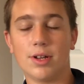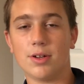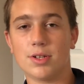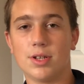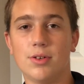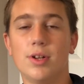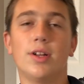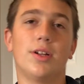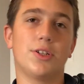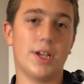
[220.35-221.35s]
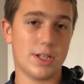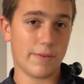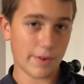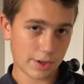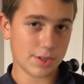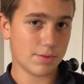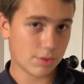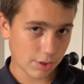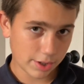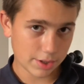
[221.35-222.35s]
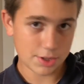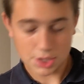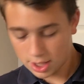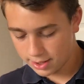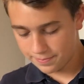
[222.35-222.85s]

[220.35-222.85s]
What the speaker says: also change the focus during the shot.